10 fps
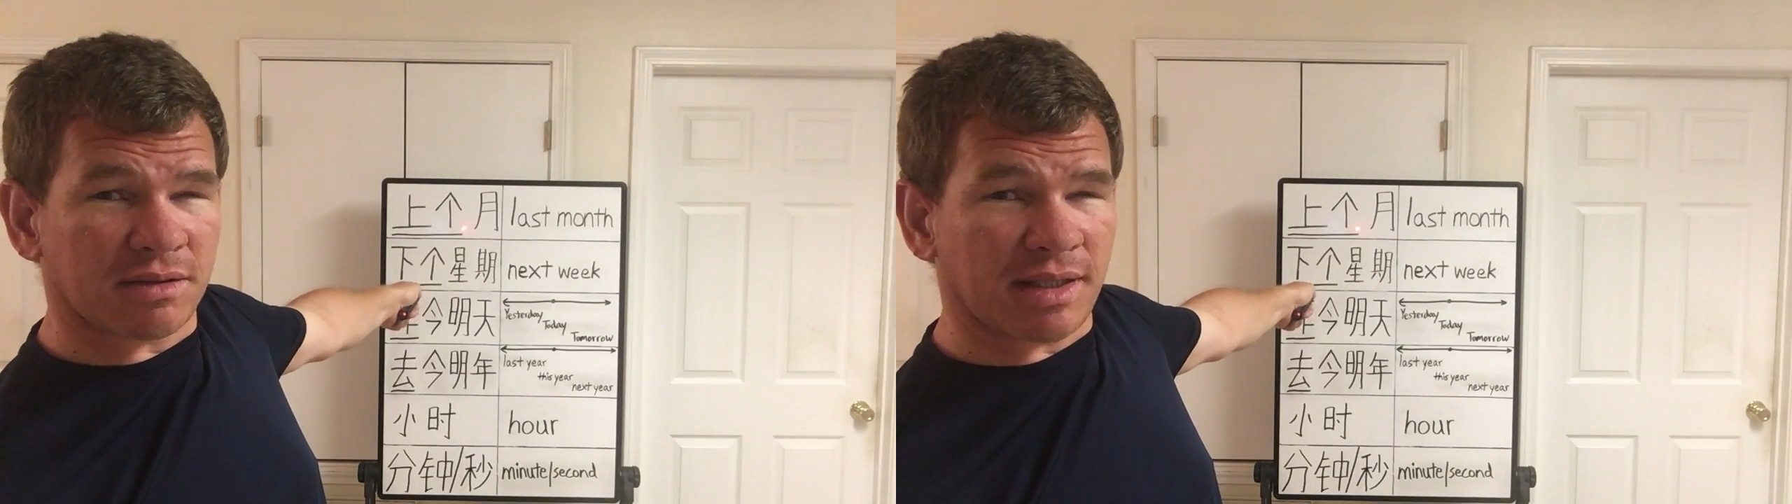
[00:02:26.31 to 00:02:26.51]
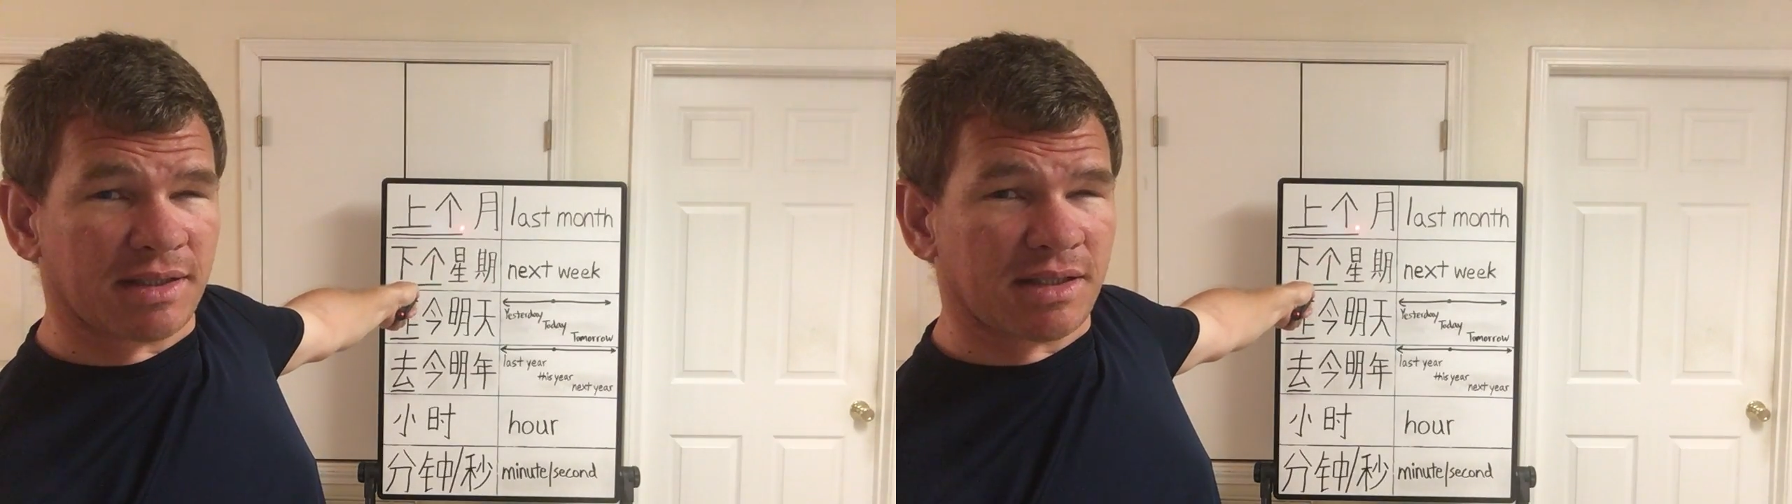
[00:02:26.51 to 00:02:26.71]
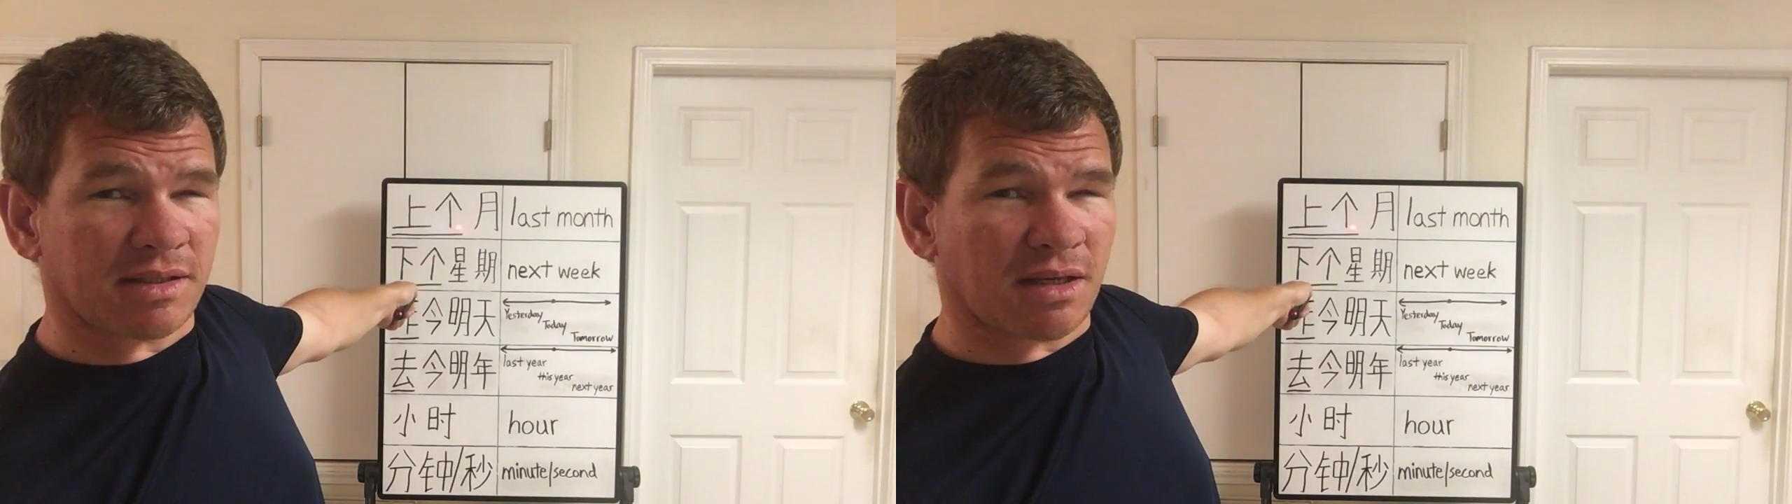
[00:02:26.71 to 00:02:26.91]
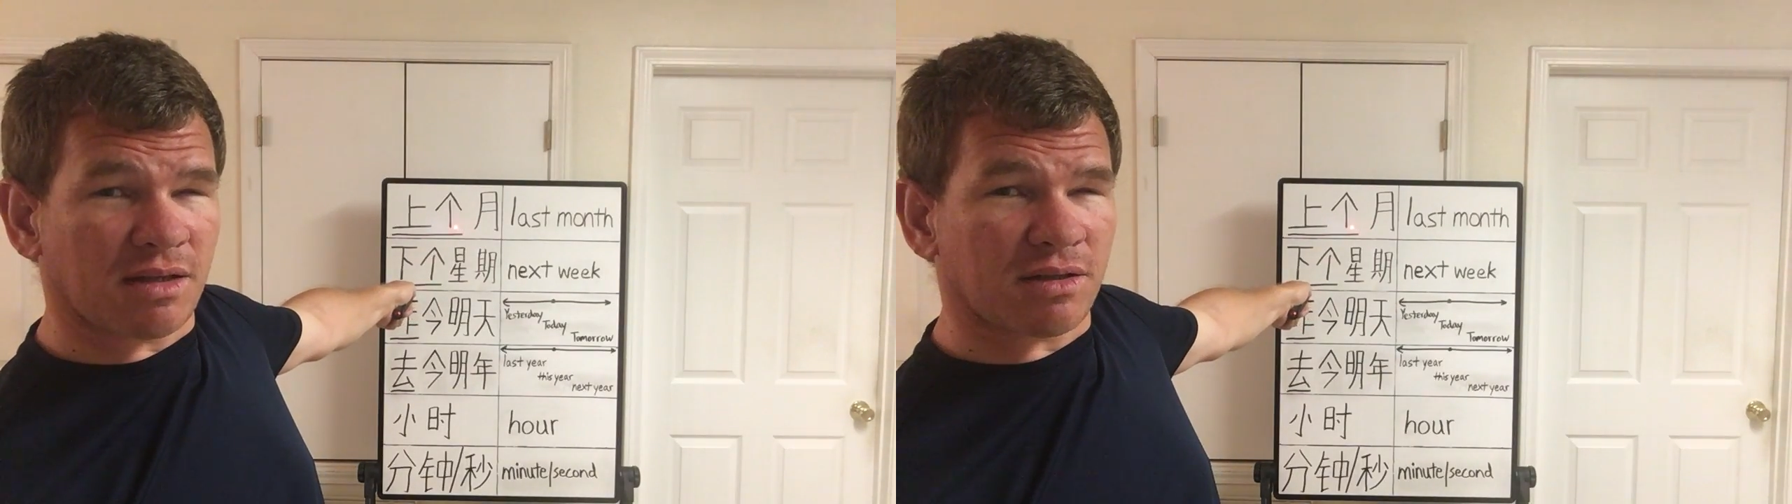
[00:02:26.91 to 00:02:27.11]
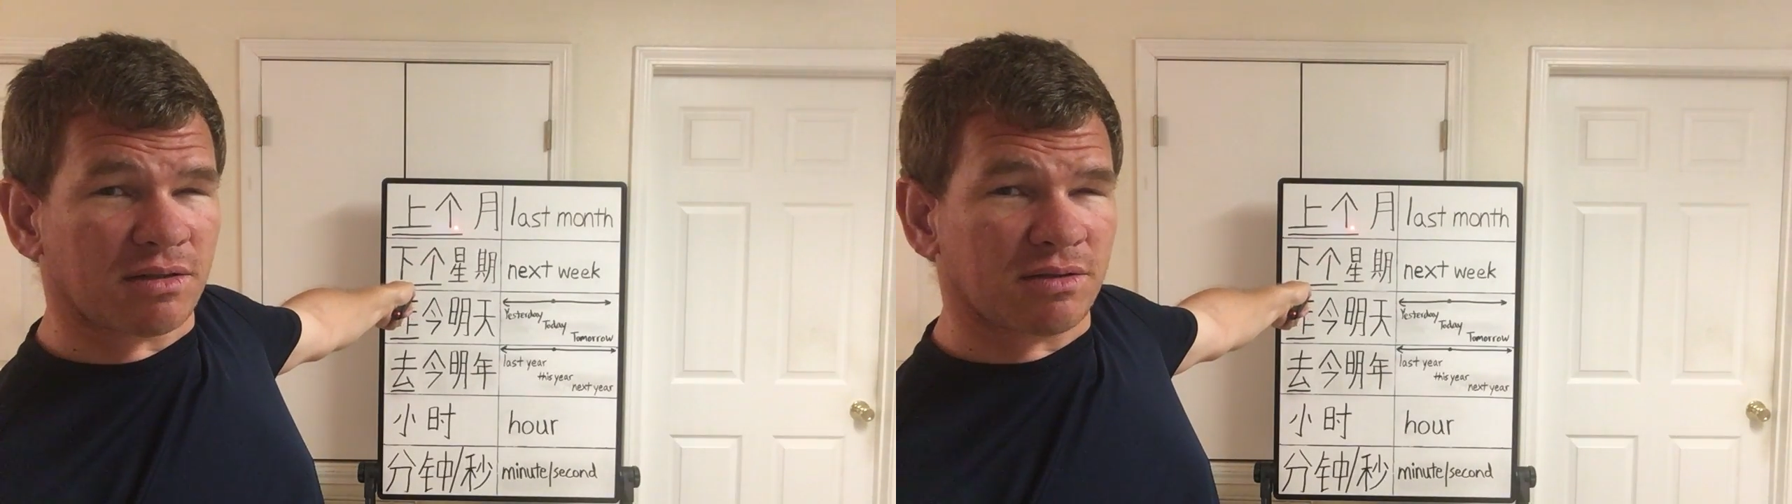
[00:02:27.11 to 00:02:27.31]
and these
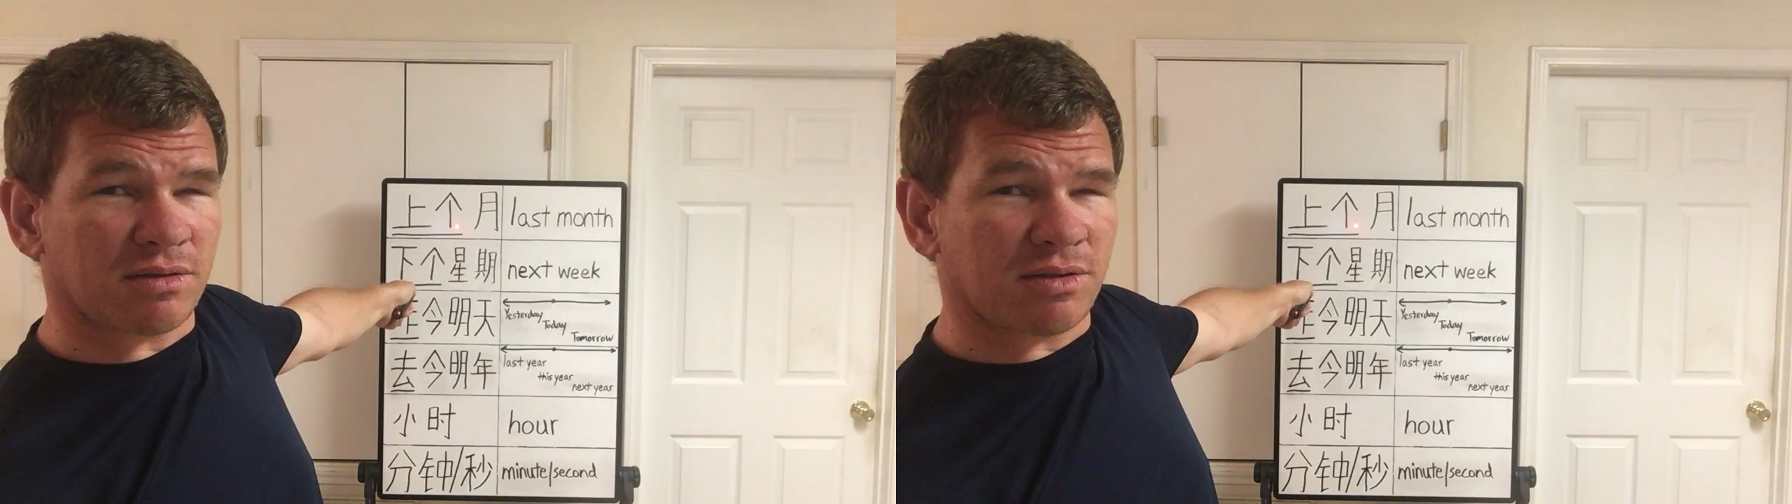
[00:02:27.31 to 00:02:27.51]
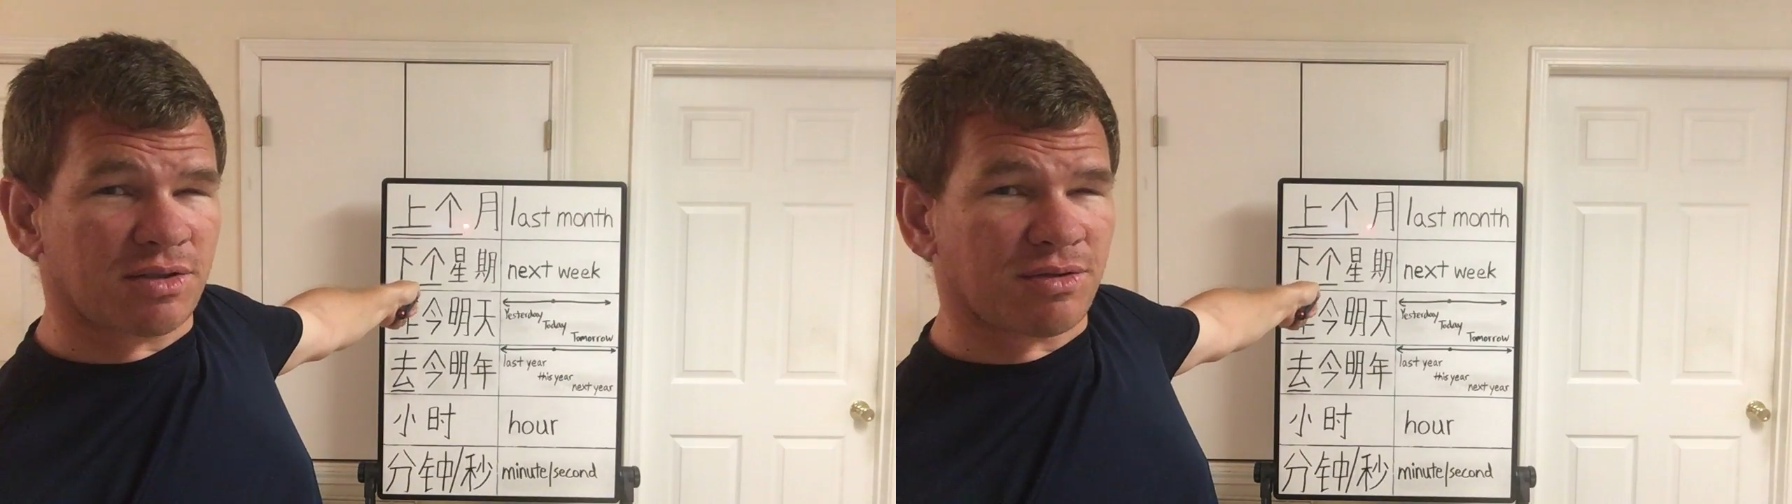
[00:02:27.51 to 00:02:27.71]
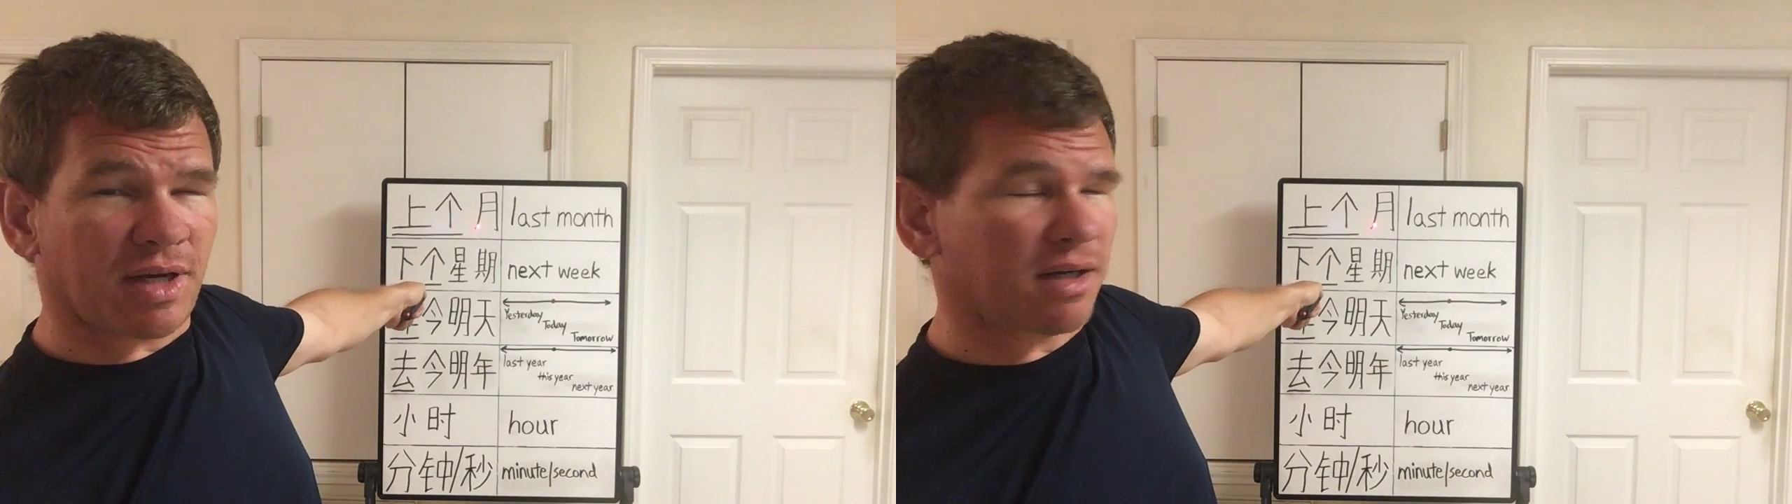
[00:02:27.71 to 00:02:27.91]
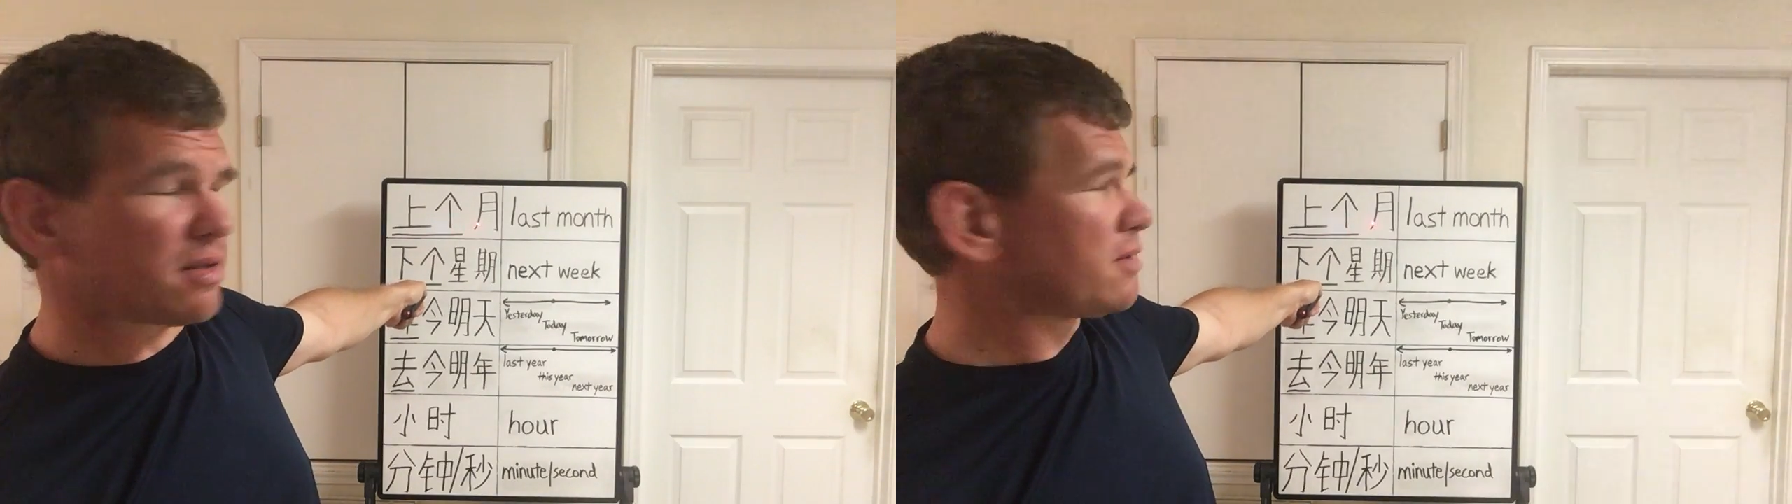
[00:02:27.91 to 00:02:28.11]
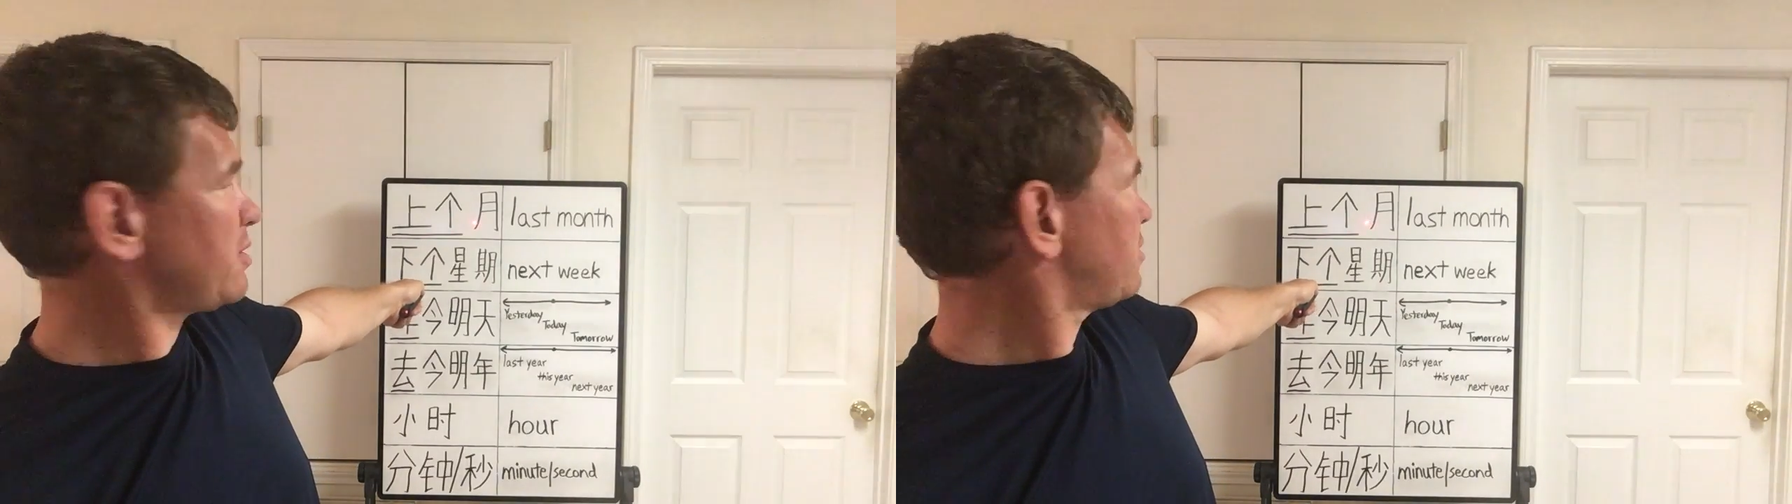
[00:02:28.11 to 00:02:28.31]
other two
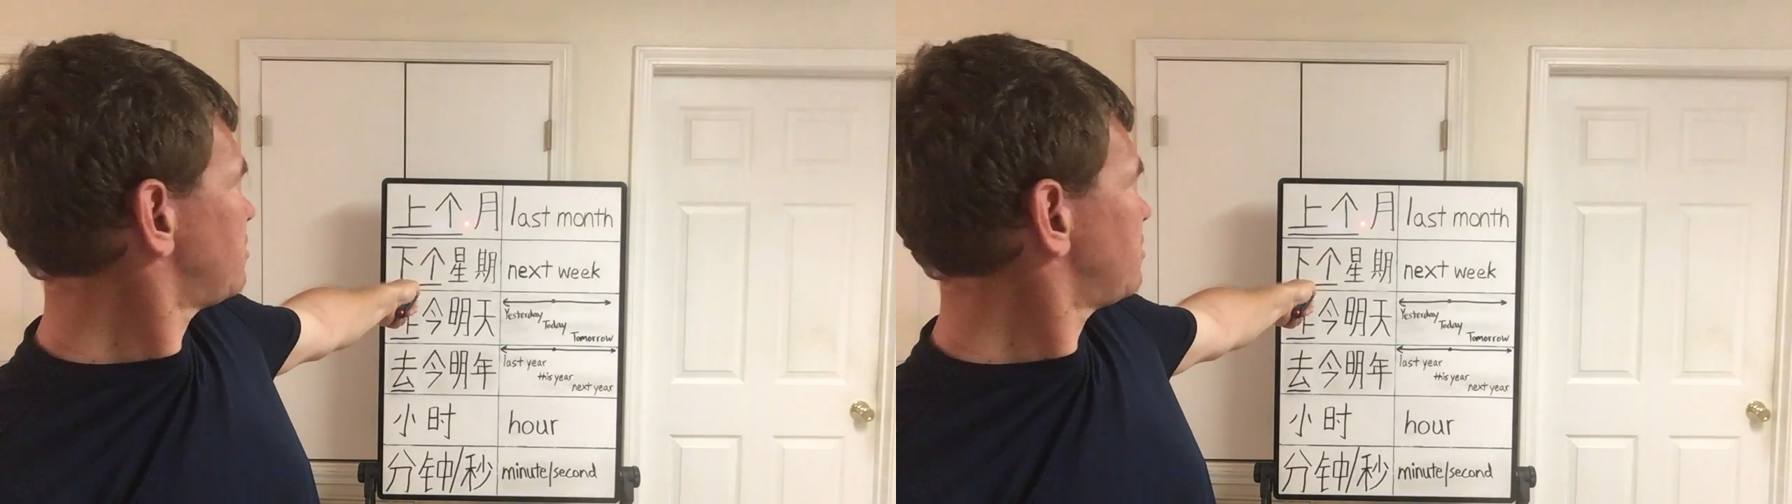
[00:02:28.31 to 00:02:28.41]
characters.